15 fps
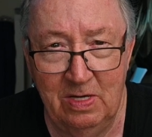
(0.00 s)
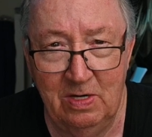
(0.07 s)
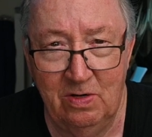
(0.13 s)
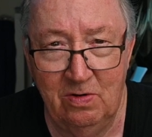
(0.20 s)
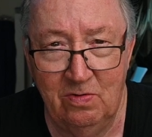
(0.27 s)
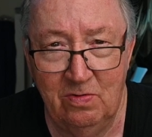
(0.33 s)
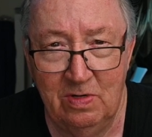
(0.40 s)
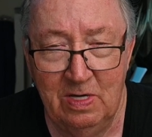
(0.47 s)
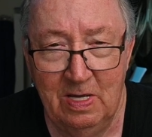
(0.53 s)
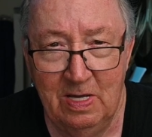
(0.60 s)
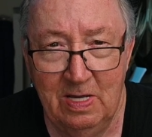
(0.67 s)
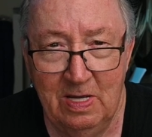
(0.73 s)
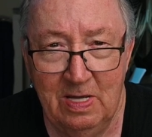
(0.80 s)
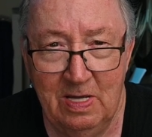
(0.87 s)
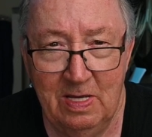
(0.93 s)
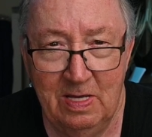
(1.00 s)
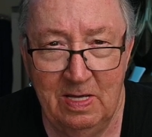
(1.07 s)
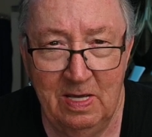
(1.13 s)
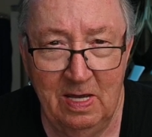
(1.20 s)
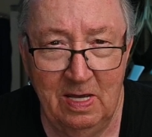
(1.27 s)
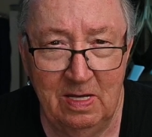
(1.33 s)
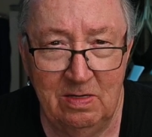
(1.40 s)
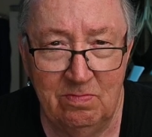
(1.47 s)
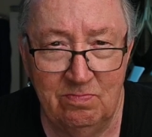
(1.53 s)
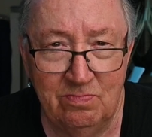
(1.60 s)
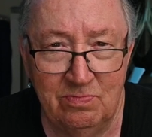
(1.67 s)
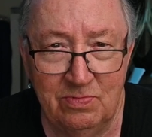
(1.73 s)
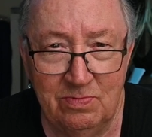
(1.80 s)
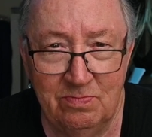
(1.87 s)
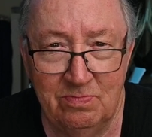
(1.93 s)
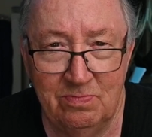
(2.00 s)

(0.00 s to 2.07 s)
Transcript: you know and